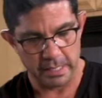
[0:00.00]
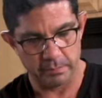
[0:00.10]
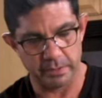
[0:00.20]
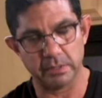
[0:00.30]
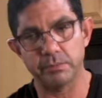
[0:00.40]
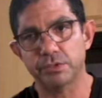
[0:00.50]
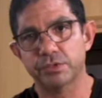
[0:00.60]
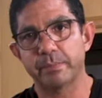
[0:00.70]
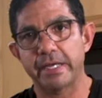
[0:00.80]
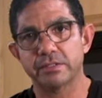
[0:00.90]
put them in your
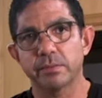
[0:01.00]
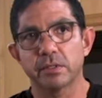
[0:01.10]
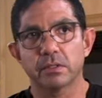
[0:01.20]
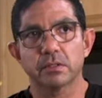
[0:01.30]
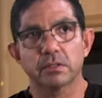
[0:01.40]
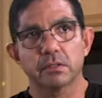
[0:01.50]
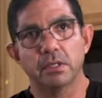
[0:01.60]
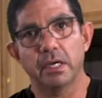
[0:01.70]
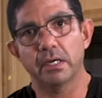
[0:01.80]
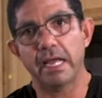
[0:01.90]
spice mill uh,